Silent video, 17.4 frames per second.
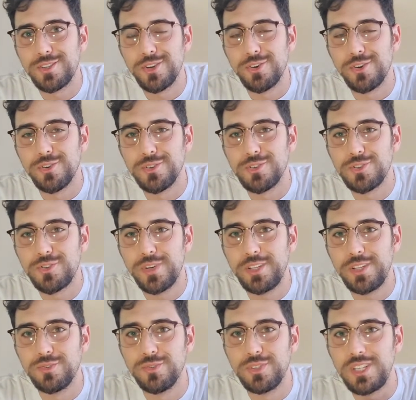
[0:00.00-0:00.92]
go
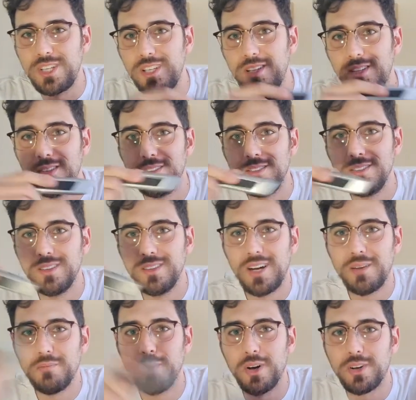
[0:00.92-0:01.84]
straight to the
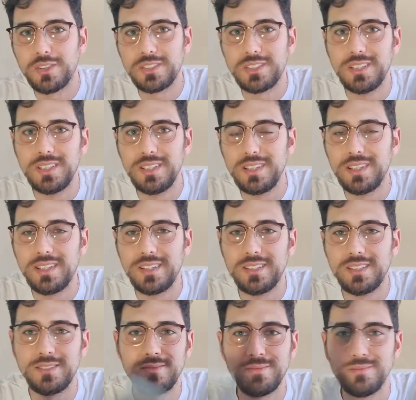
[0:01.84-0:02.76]
unboxing
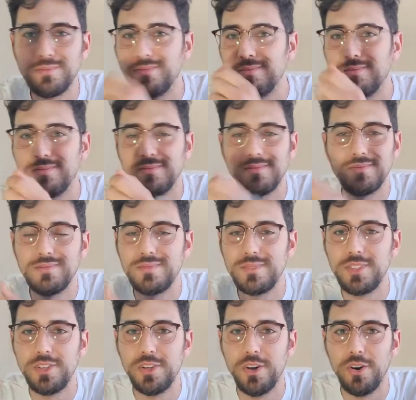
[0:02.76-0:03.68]
and,
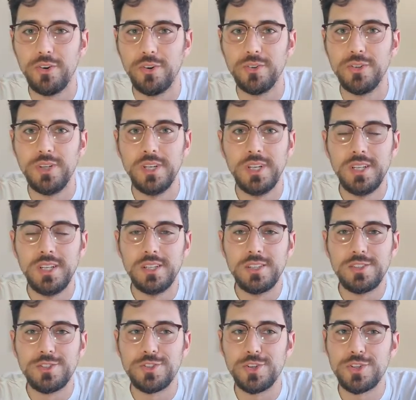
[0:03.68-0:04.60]
you know,
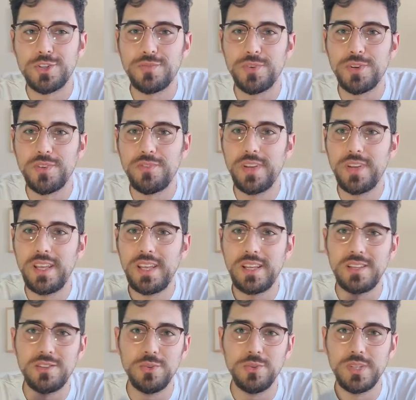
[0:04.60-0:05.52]
search for
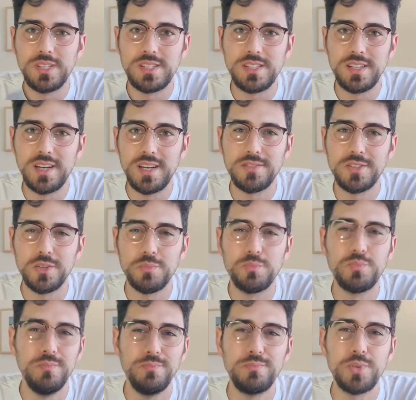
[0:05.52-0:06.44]
things, doing stuff, so
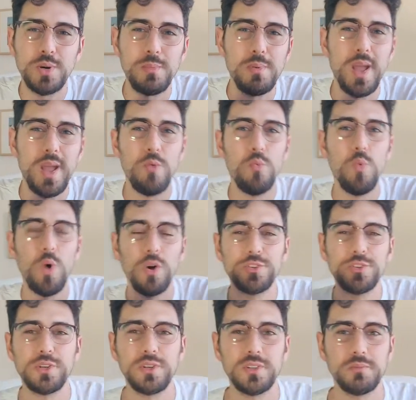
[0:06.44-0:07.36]
probably I
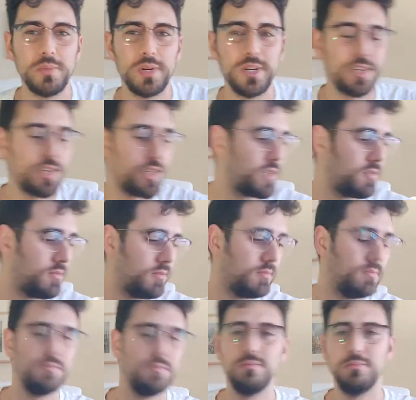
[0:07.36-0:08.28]
won't talk much.
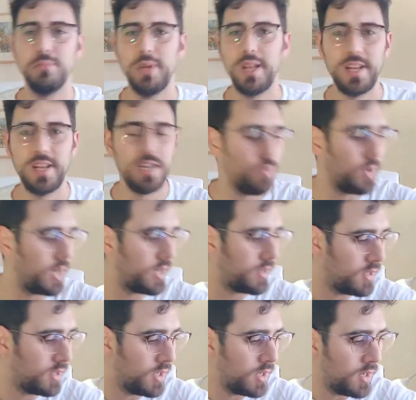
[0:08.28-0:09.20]
But
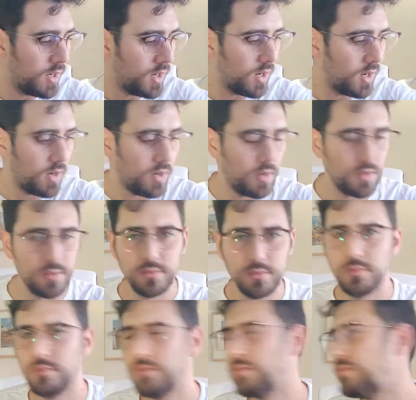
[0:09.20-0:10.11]
anyway,
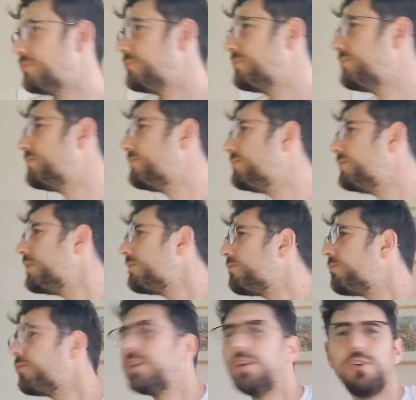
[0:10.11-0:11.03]
feel
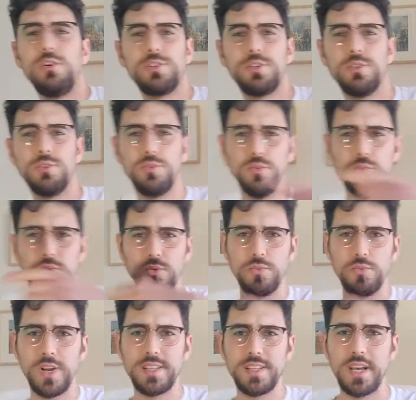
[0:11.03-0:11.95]
free also to
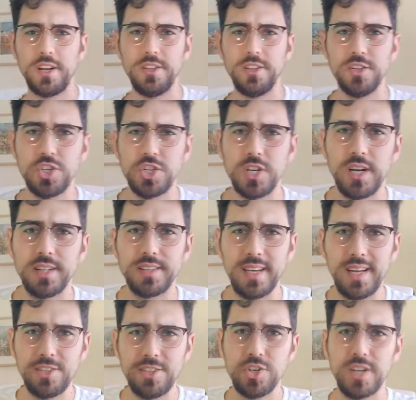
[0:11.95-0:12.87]
write down in the chat.
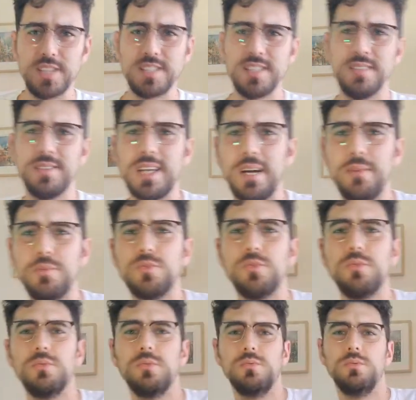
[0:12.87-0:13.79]
I try sometime
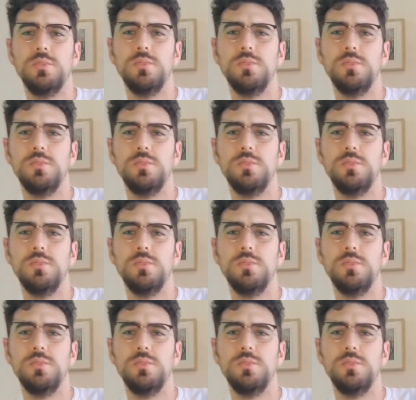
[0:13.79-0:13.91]
to